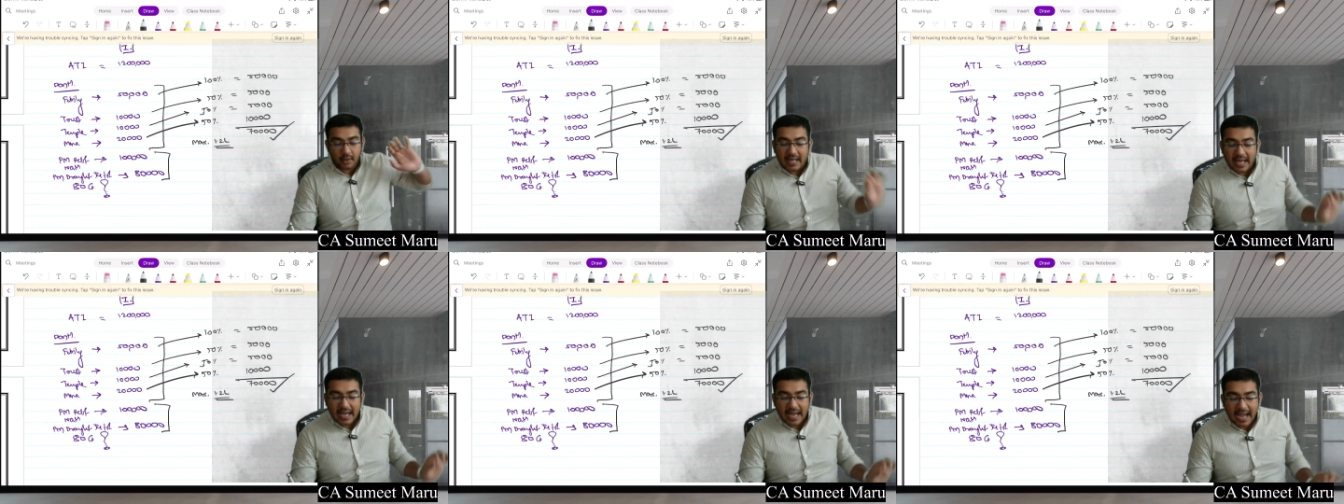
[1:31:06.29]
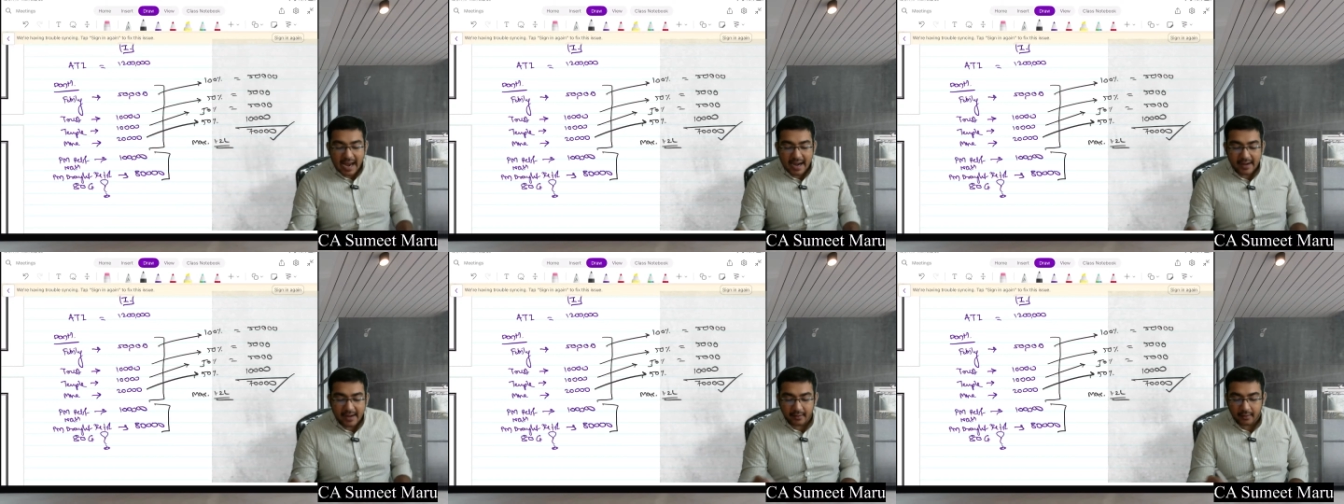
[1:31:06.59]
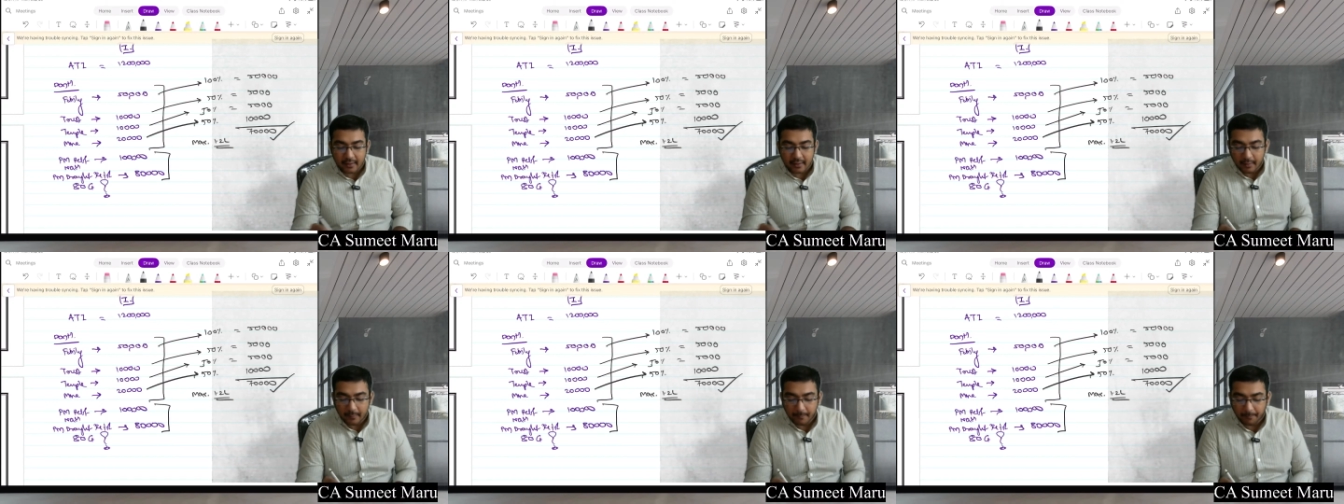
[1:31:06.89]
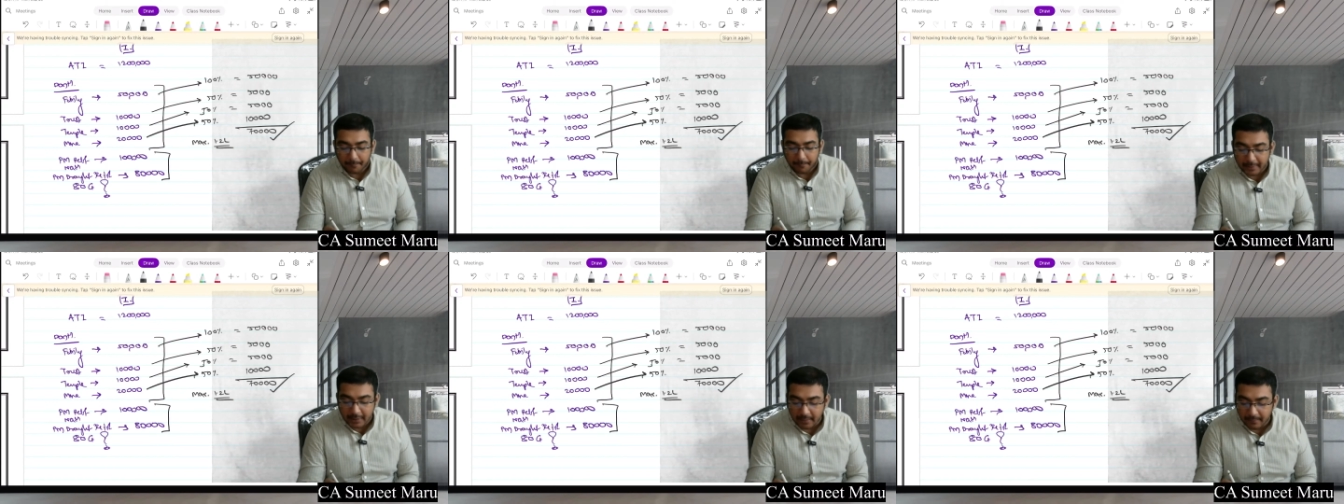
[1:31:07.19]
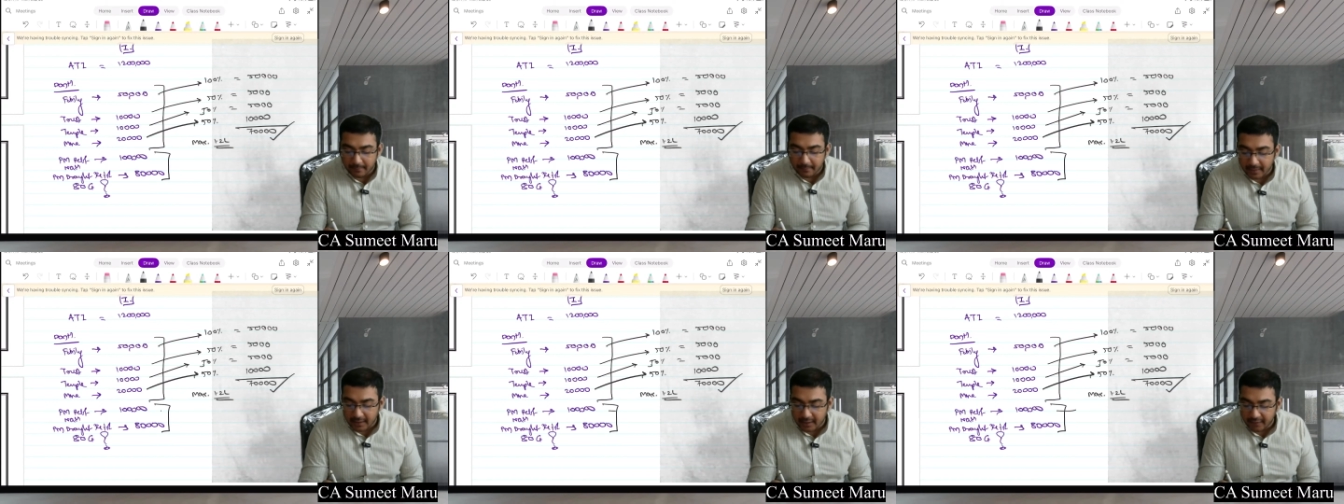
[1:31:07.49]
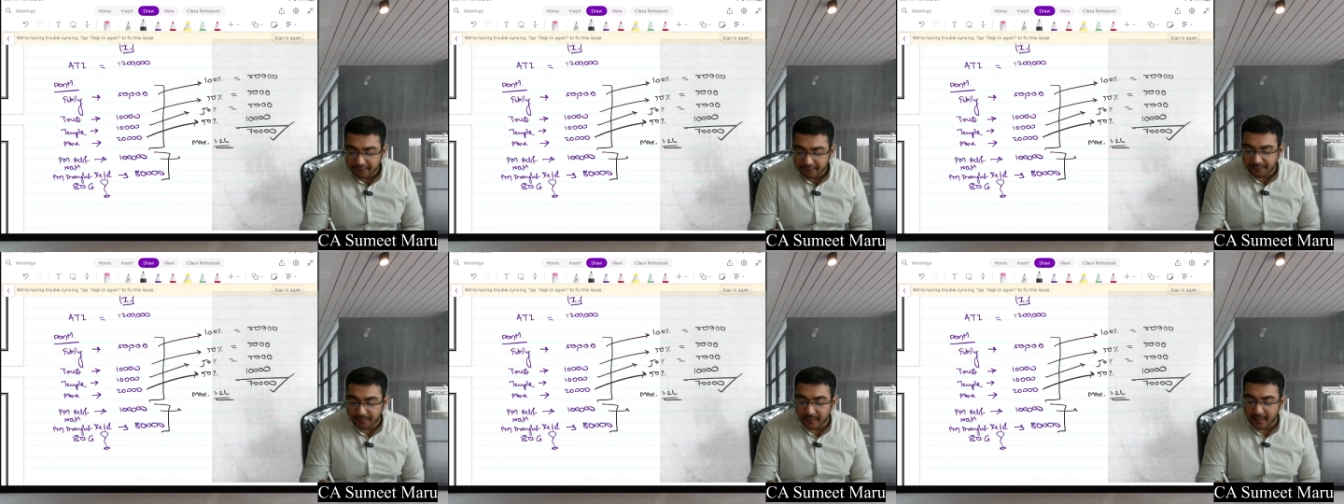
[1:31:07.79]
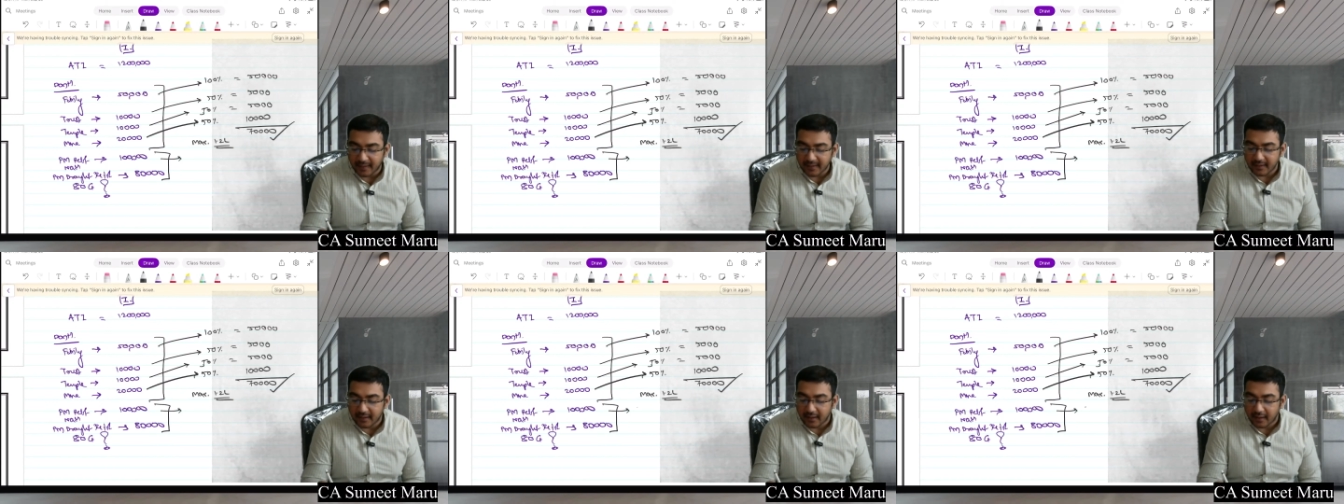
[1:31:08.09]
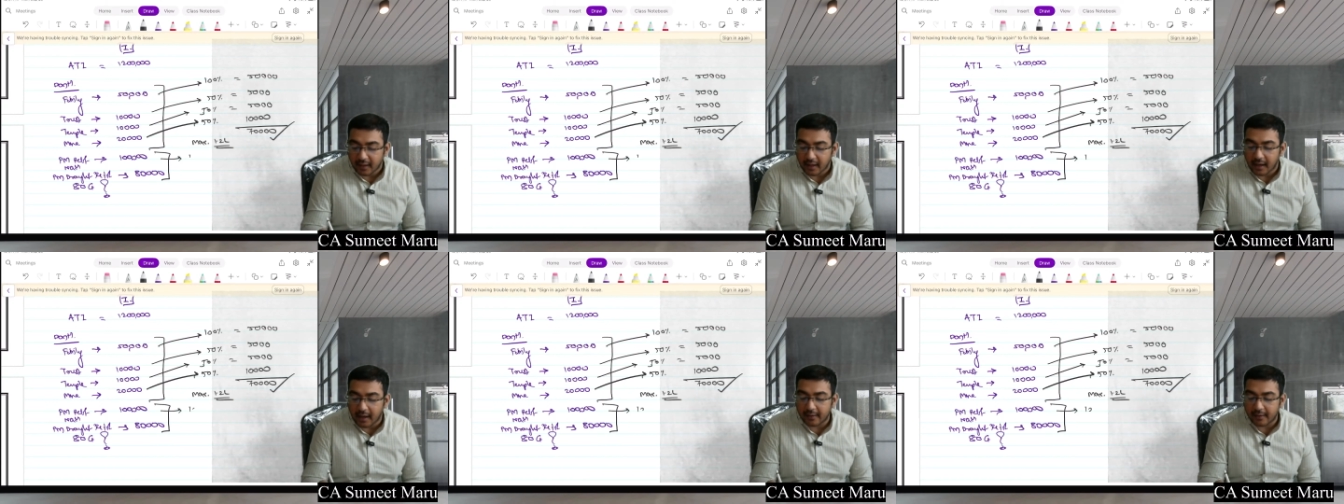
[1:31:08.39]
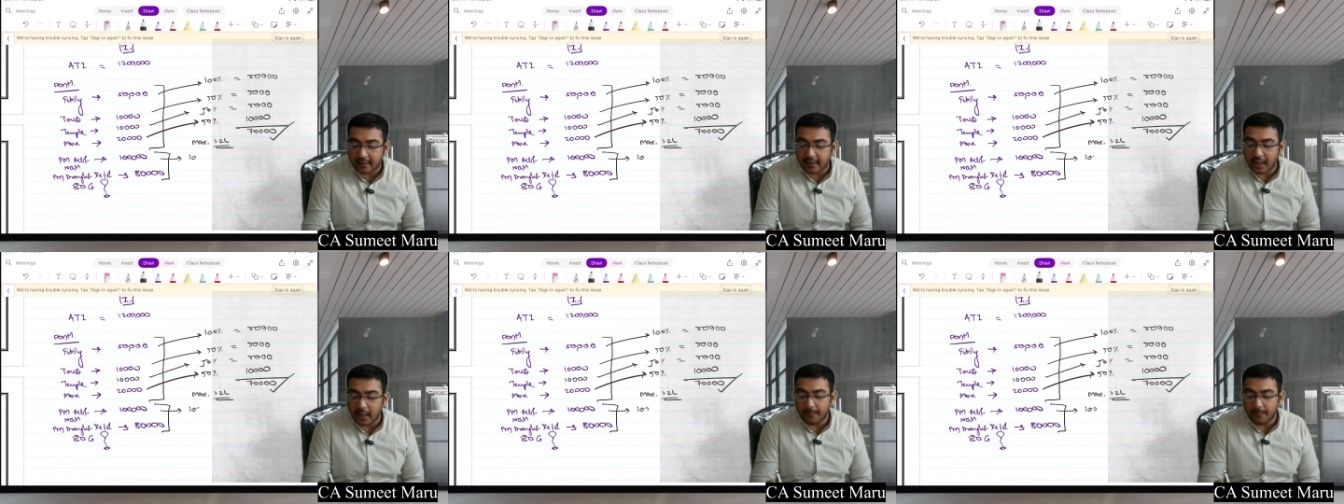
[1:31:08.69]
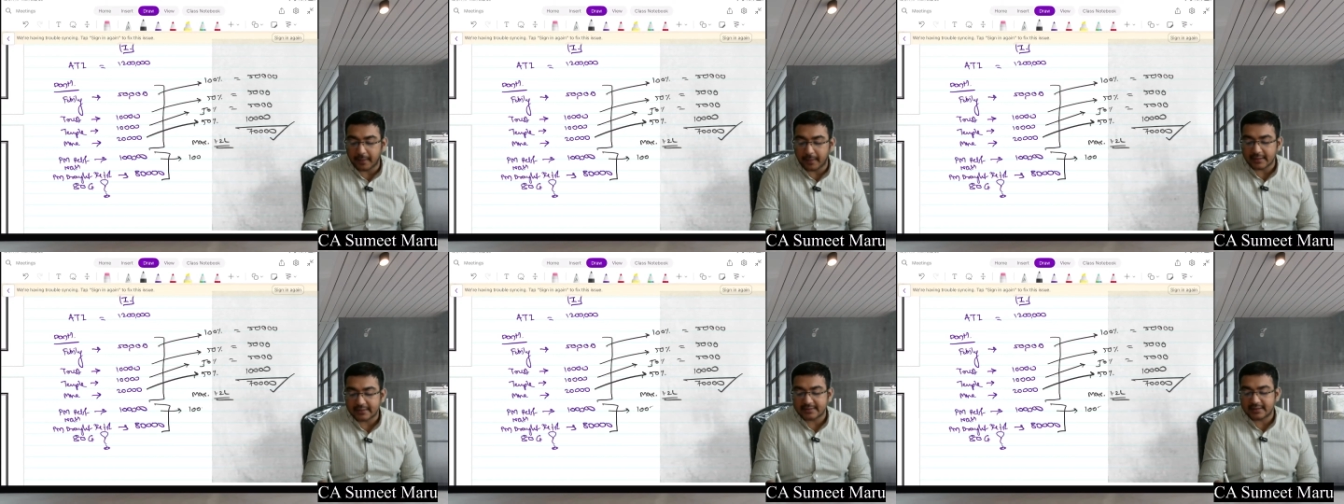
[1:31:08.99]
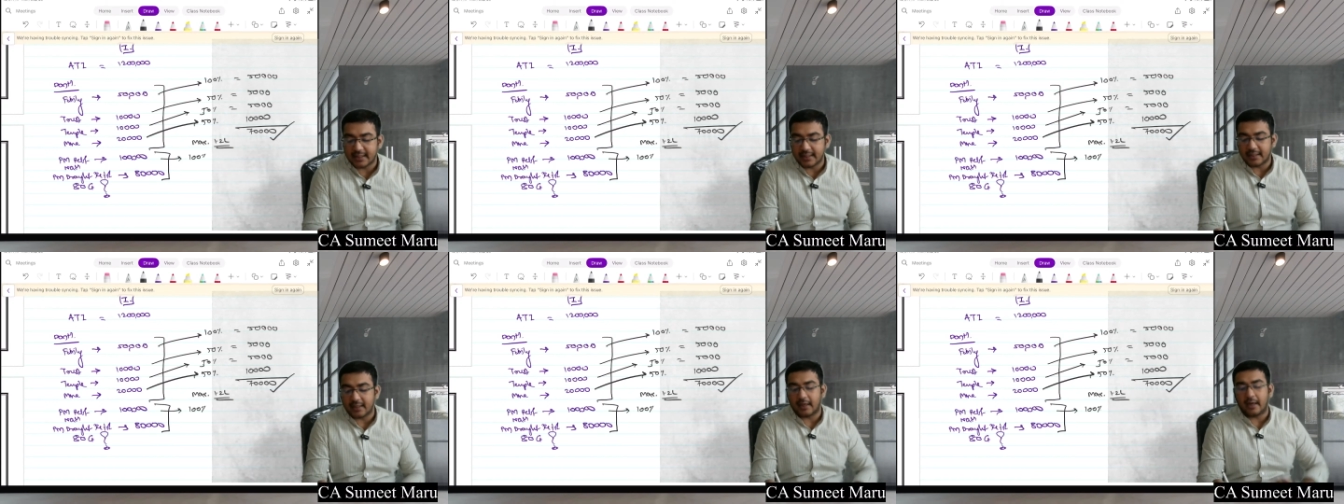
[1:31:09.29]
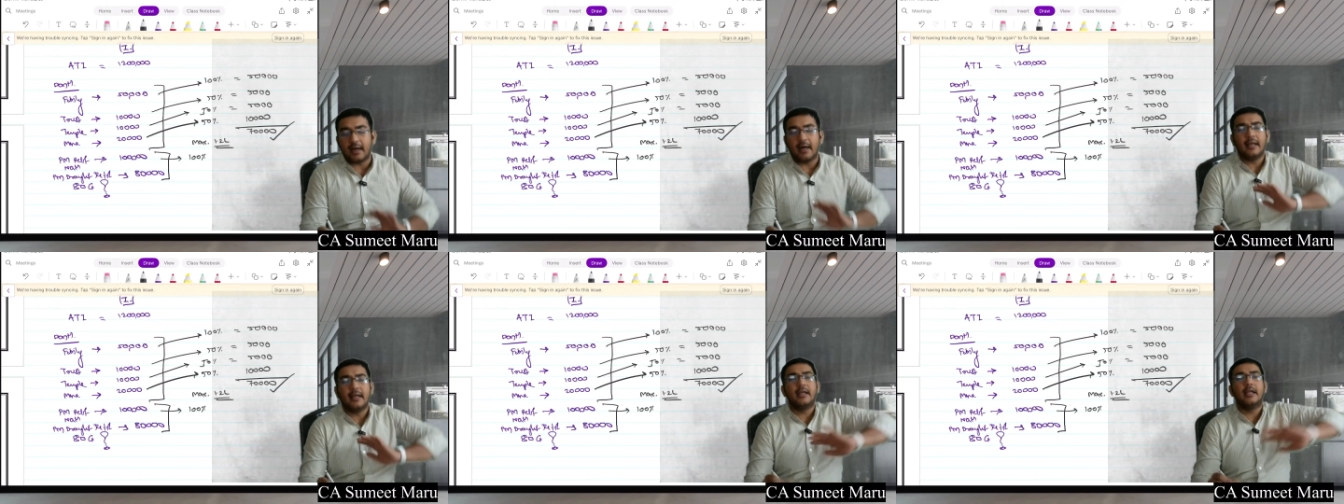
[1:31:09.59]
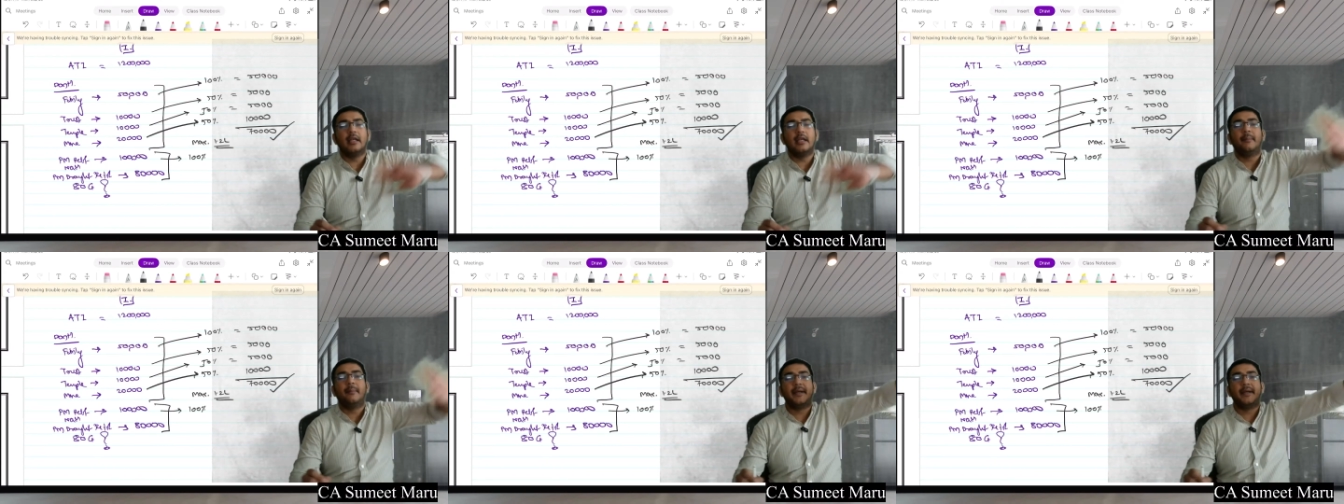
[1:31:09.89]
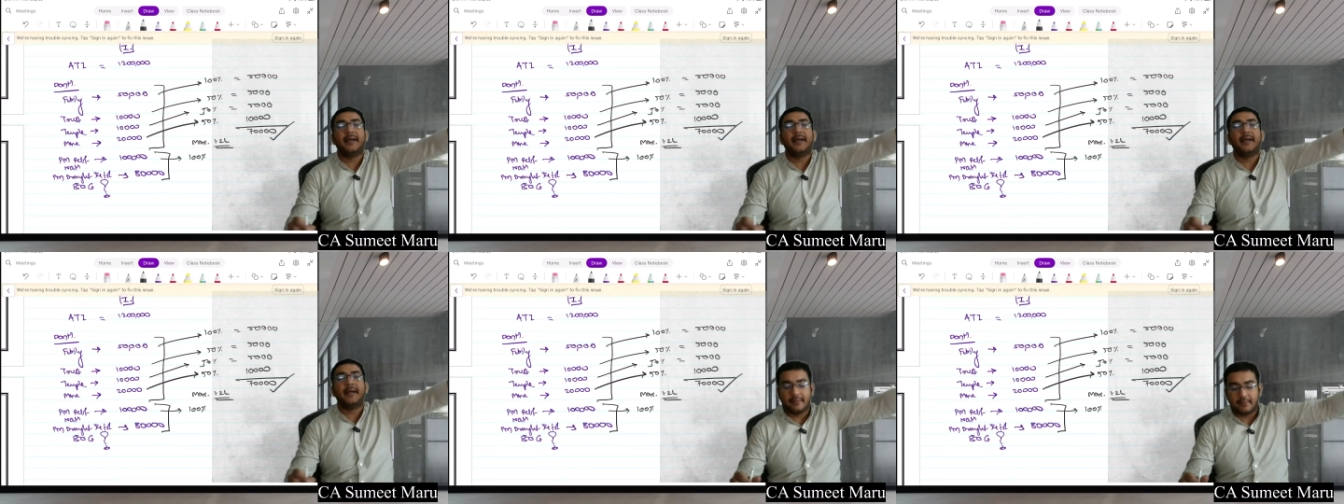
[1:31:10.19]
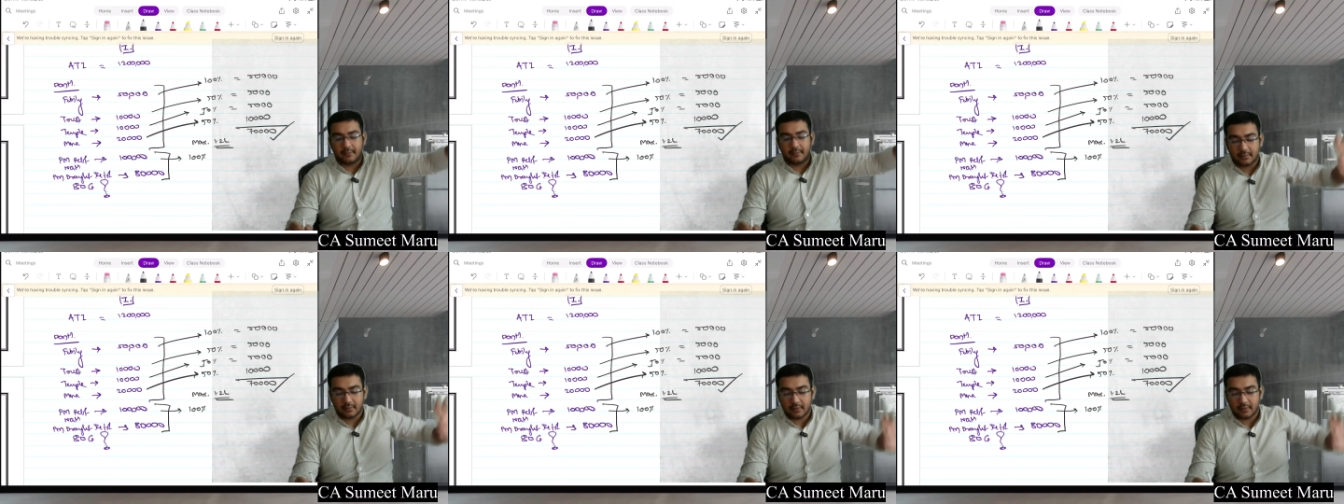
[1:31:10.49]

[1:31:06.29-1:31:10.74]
Add PM Relief Fund 100% unlimited.